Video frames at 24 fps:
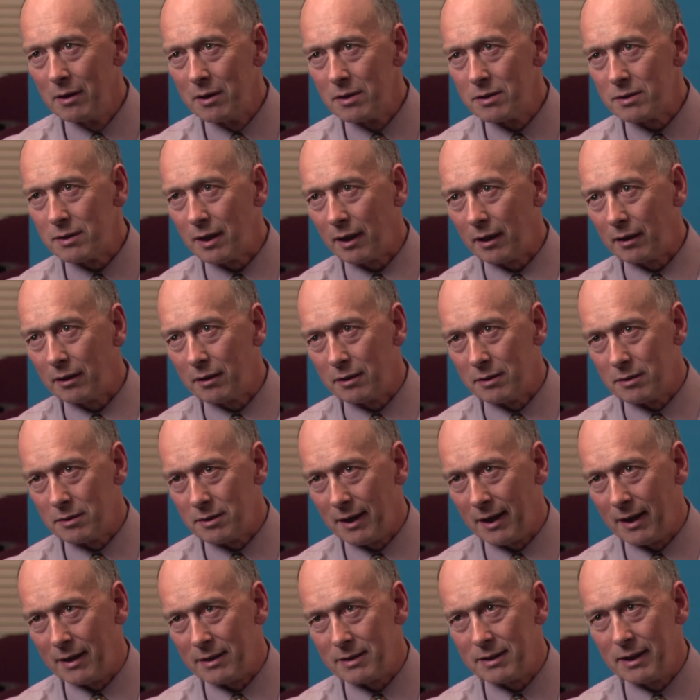sectors
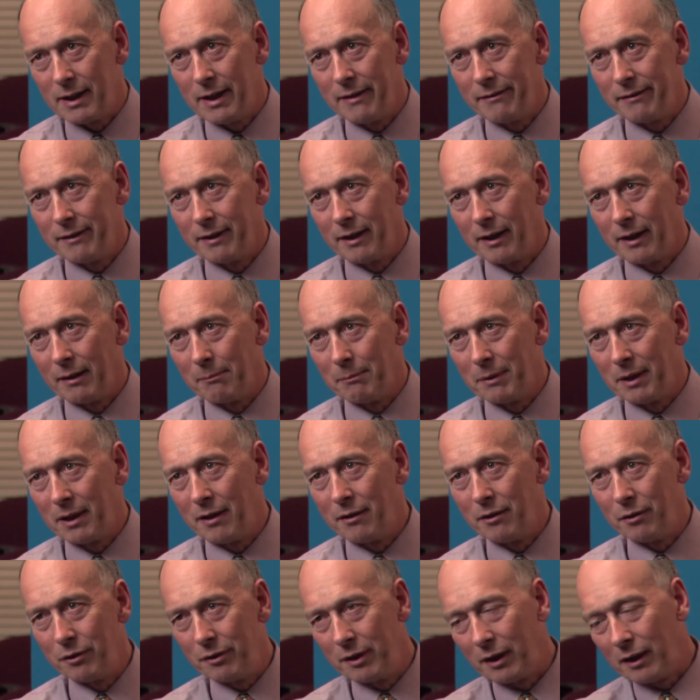as leavening, but I
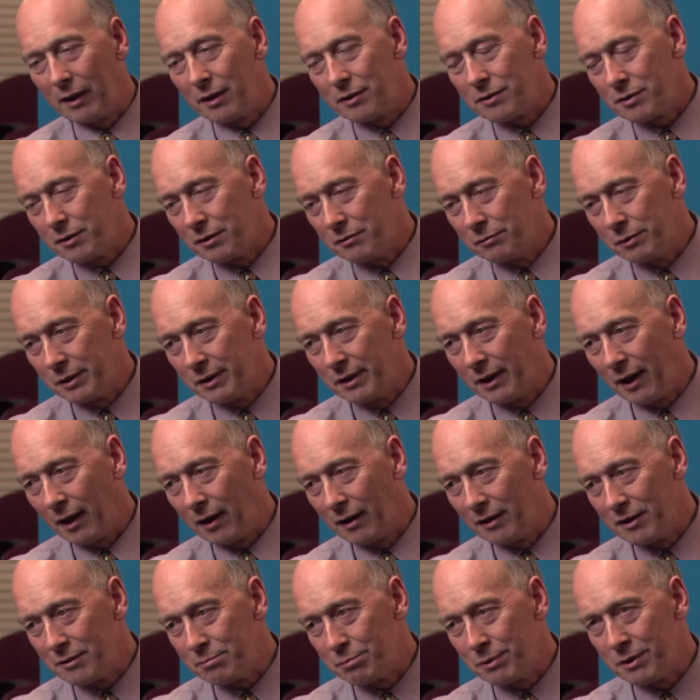do think it should
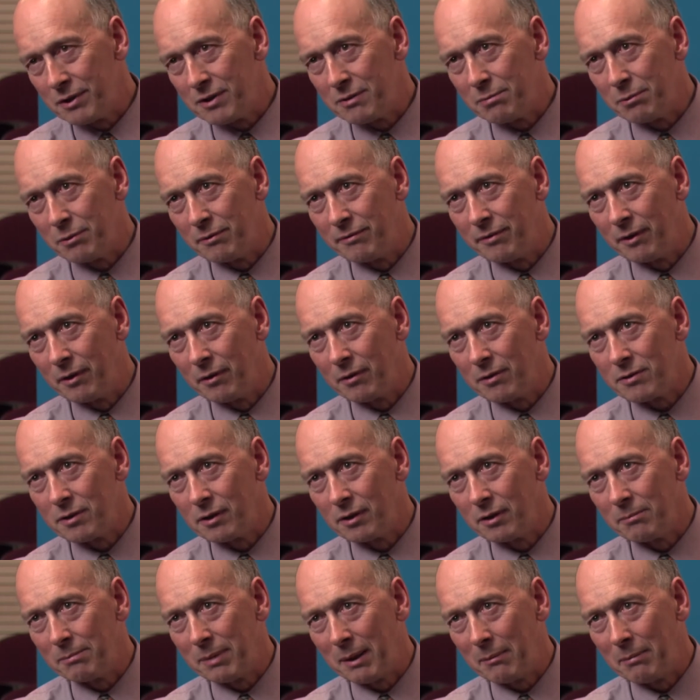retain its principal focus
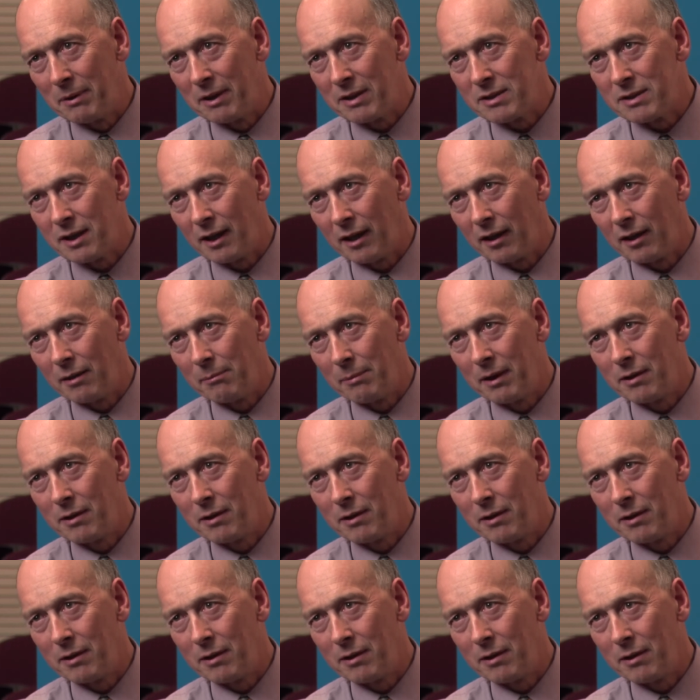on the public sector,